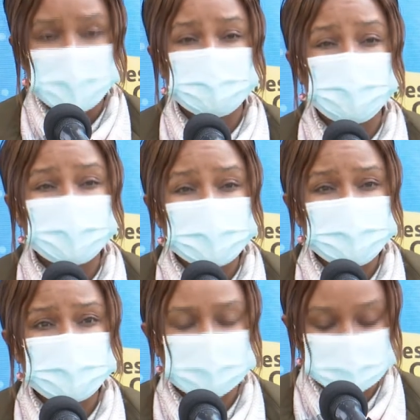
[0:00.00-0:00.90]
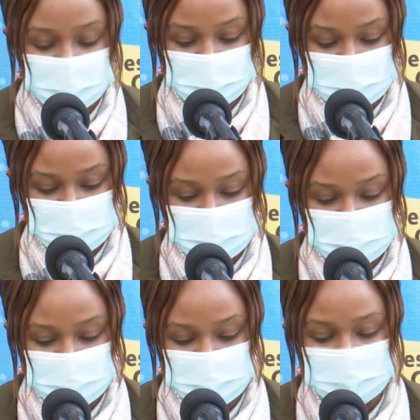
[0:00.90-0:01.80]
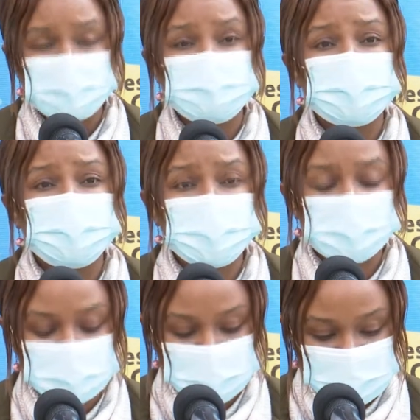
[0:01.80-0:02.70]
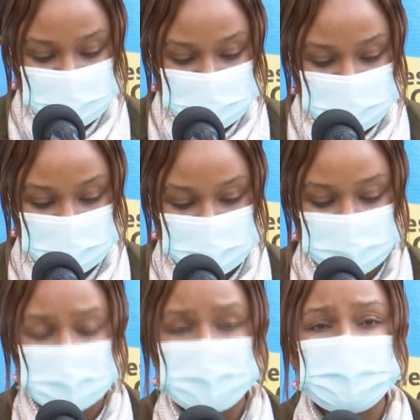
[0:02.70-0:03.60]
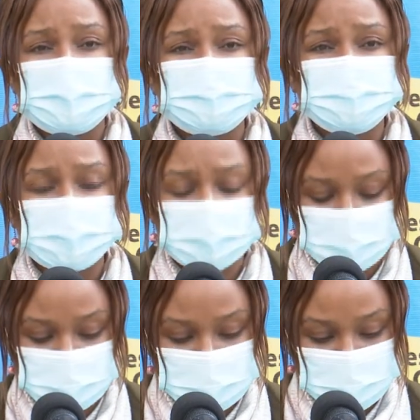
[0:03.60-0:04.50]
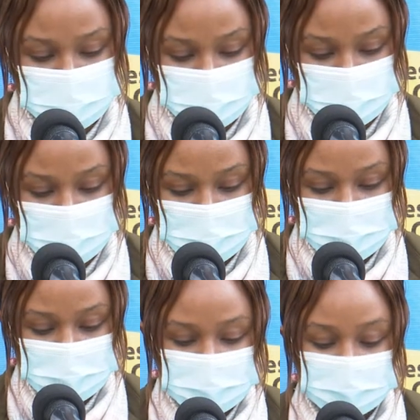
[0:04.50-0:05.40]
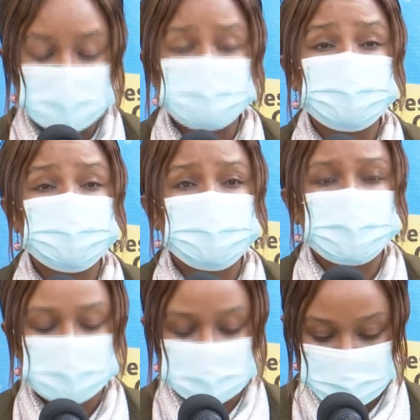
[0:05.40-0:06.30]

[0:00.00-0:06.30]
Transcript: Mombasa having 36, Migori 29, Kajiado 22, Kiambu 12,